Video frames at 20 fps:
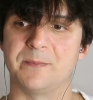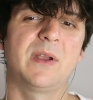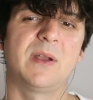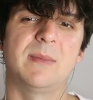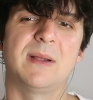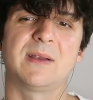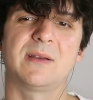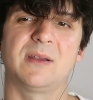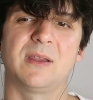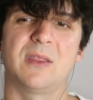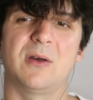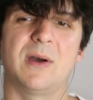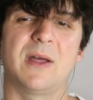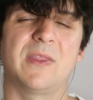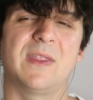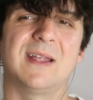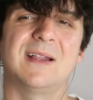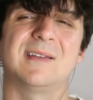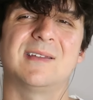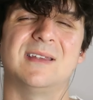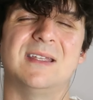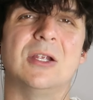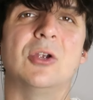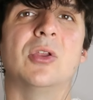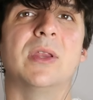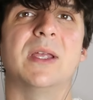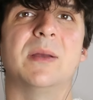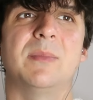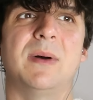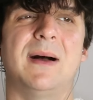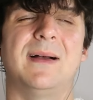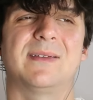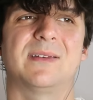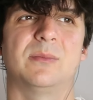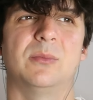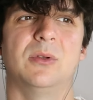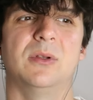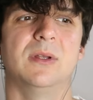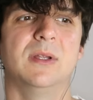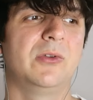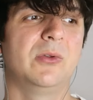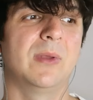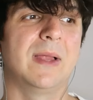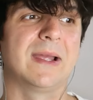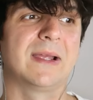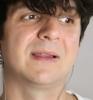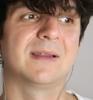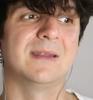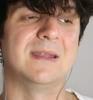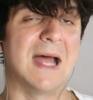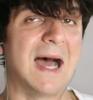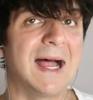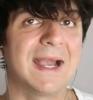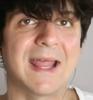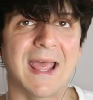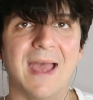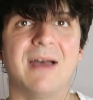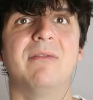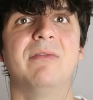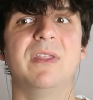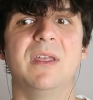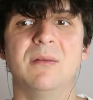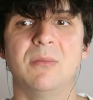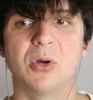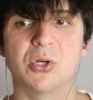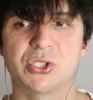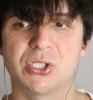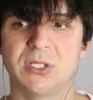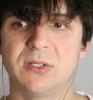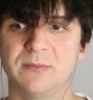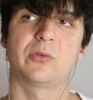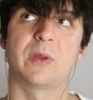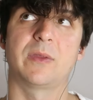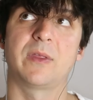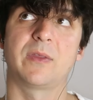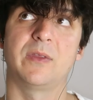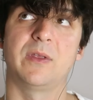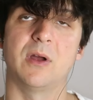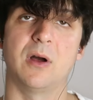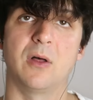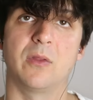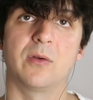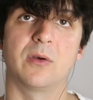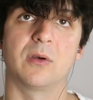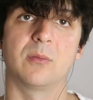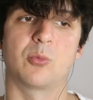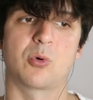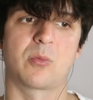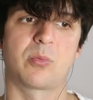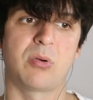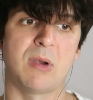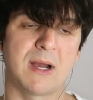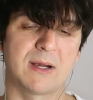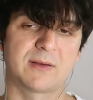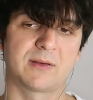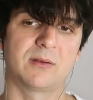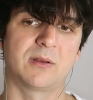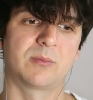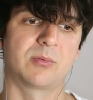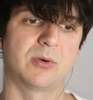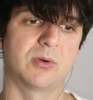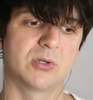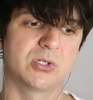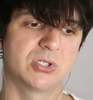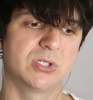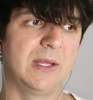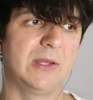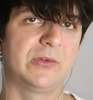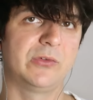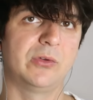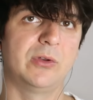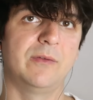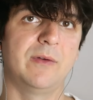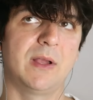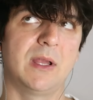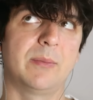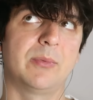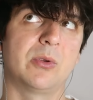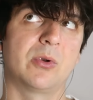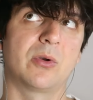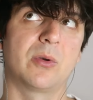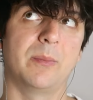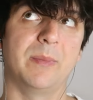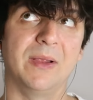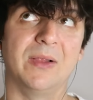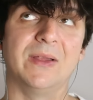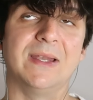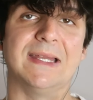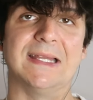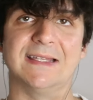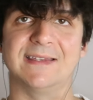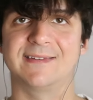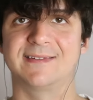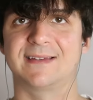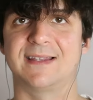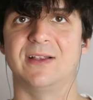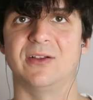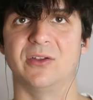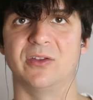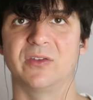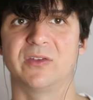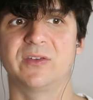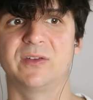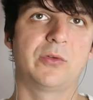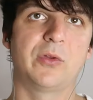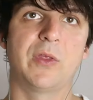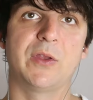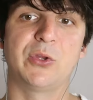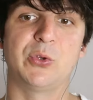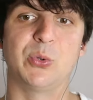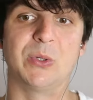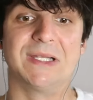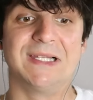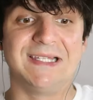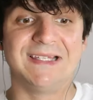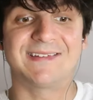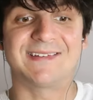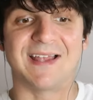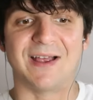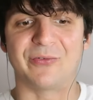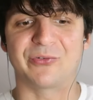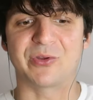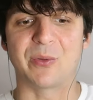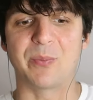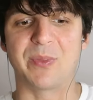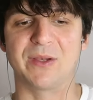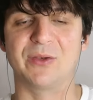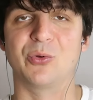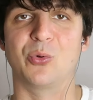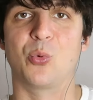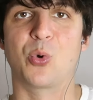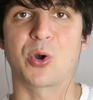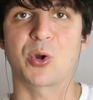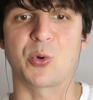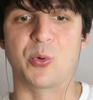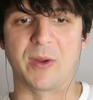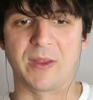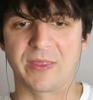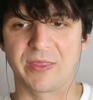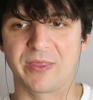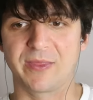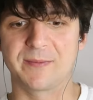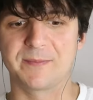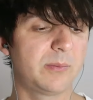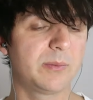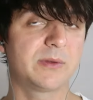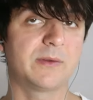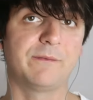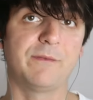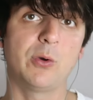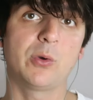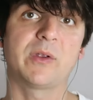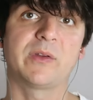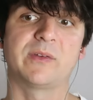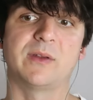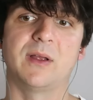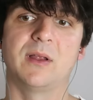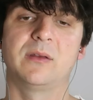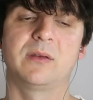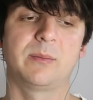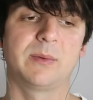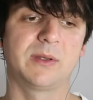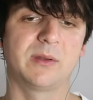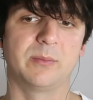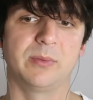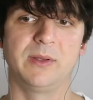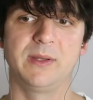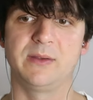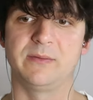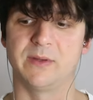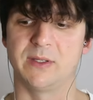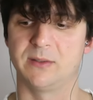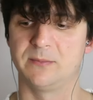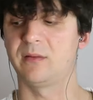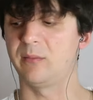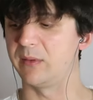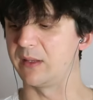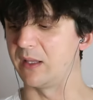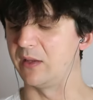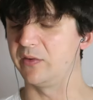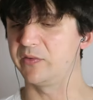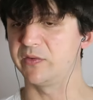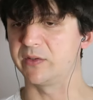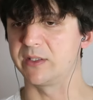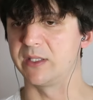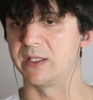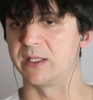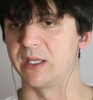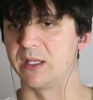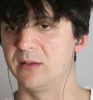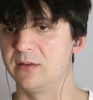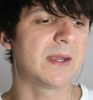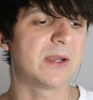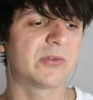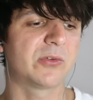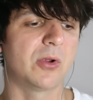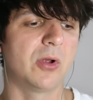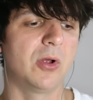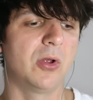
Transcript: Fundamentally, though, I think it's nearly impossible to like not have the emotion. So I think the other more practical approach is to develop your ability and skills so that you at least have something to work with, something to focus on, something to believe in, something else to kick in, that is